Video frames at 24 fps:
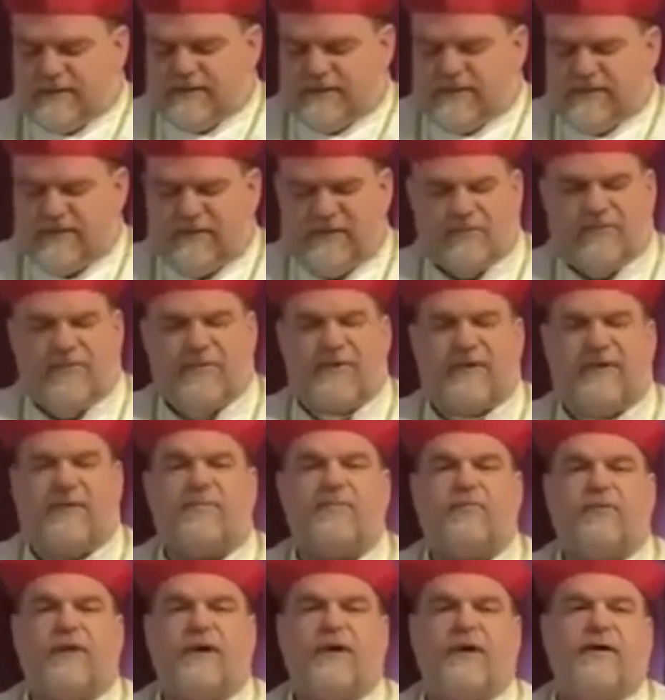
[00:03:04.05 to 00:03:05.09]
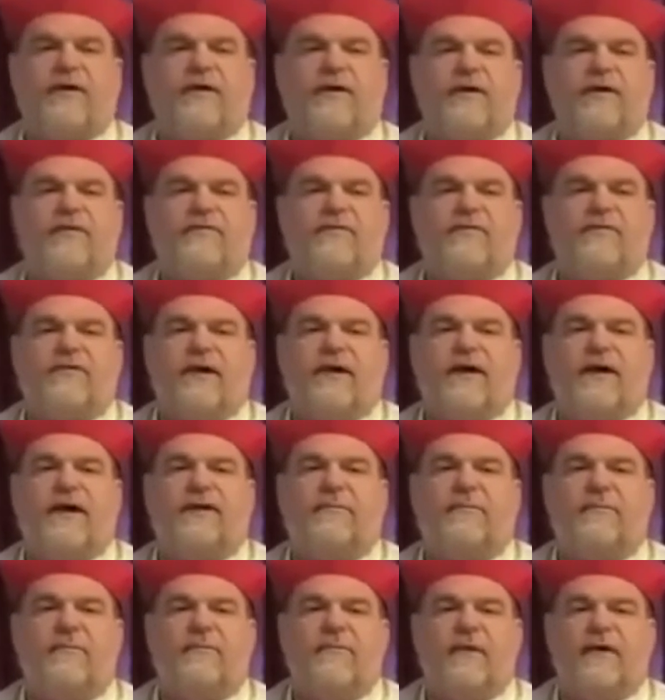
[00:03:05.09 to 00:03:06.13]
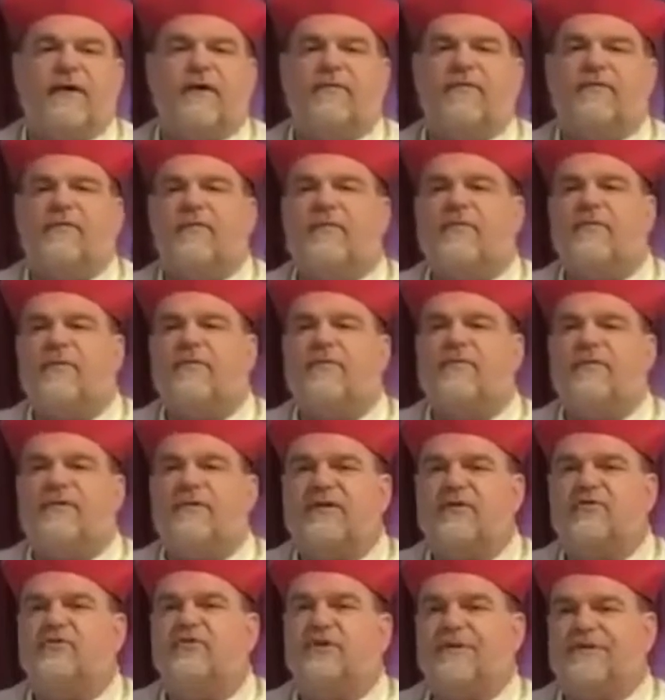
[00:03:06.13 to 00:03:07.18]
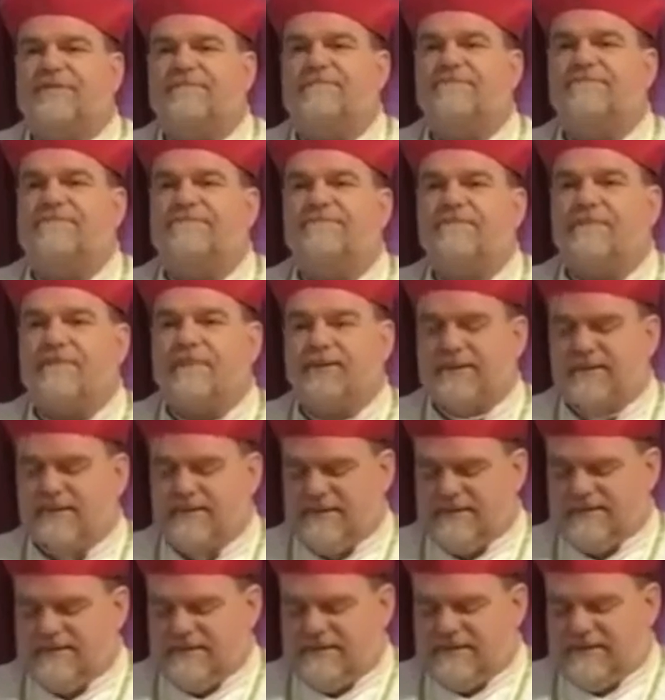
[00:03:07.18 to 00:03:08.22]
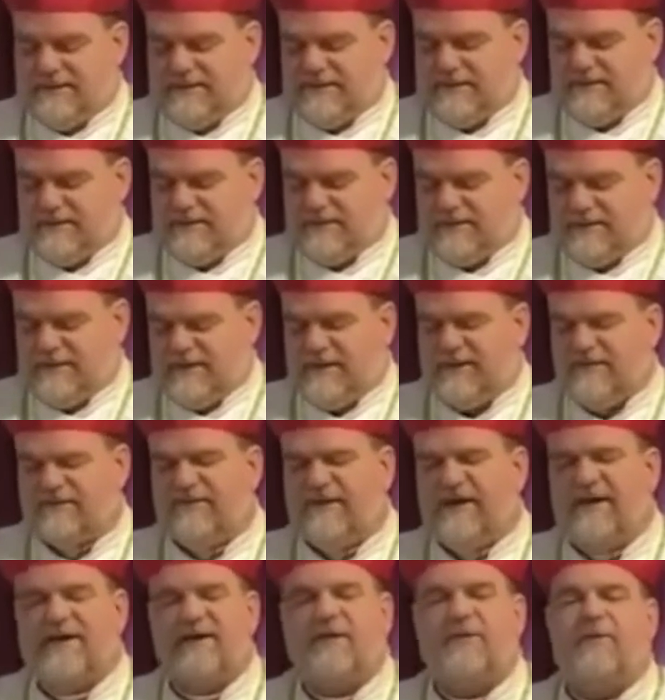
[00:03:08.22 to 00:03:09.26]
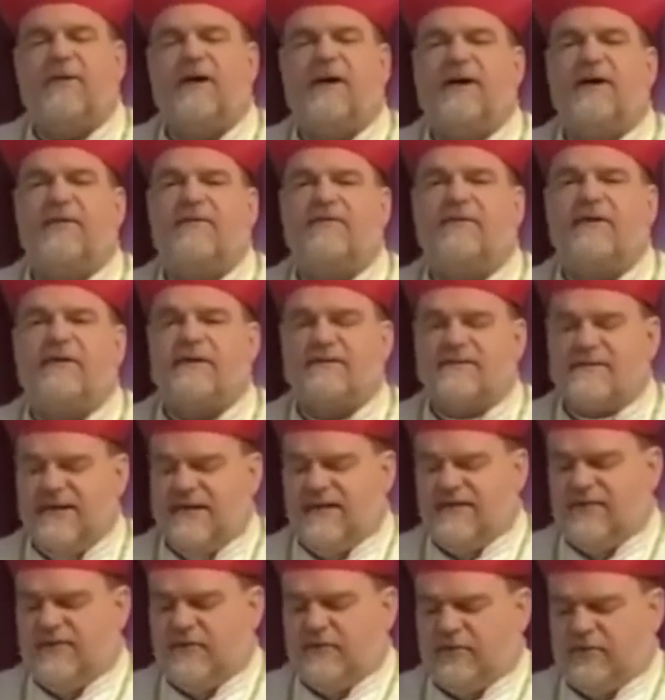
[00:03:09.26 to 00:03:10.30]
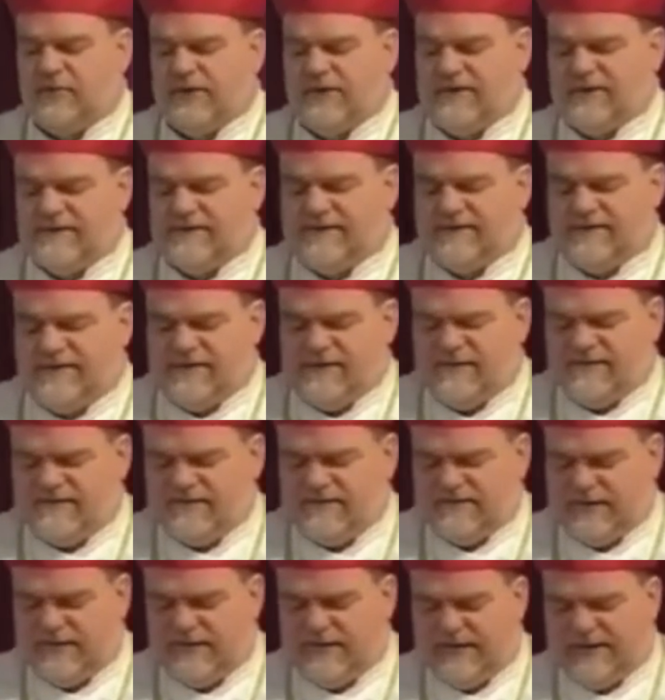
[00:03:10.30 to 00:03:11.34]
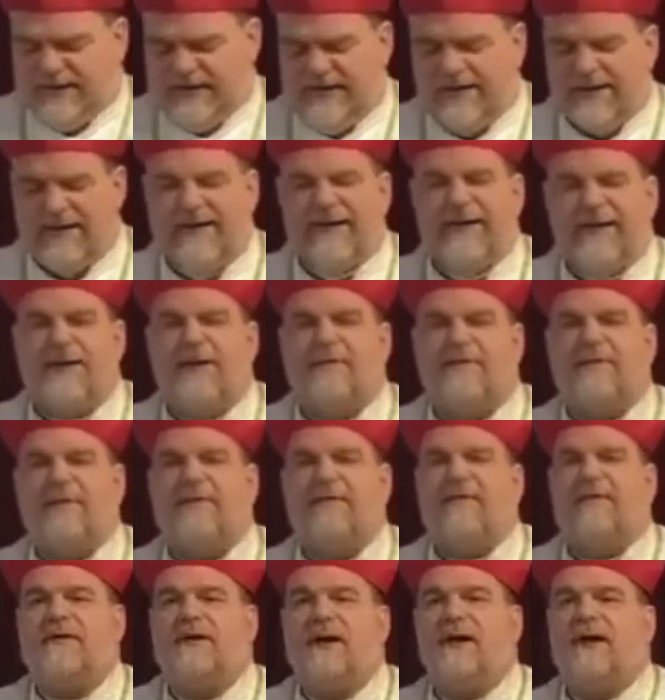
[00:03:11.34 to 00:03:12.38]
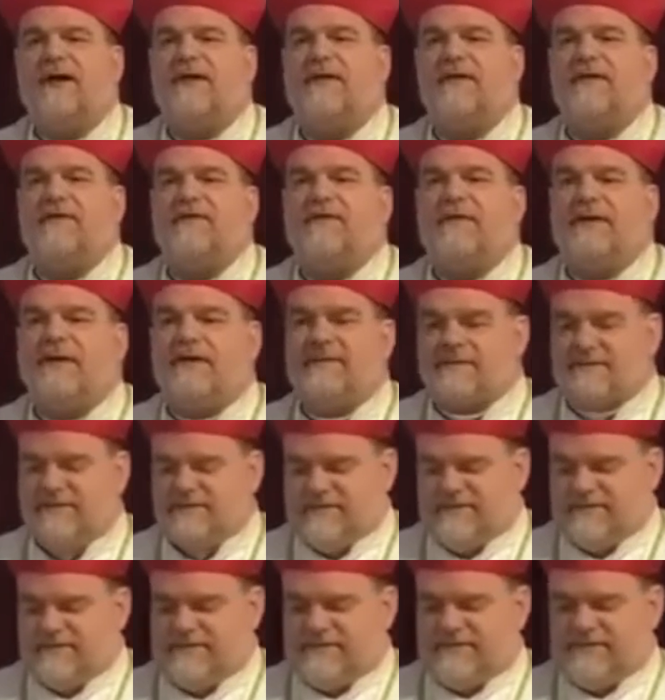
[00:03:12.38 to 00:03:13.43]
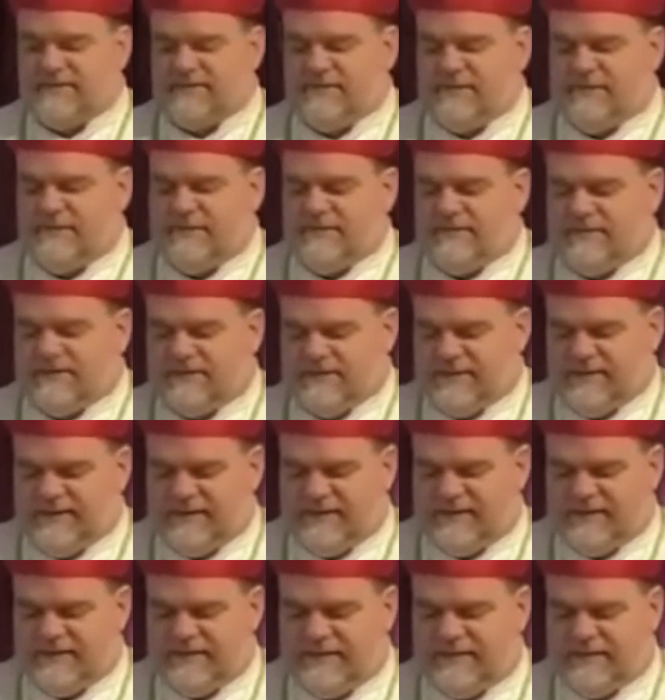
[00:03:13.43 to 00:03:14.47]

The prayer of the time of the persecution. And then today, the finding of the body of St. Stephen, the miraculous finding of his body. But in the collect of the Mass today,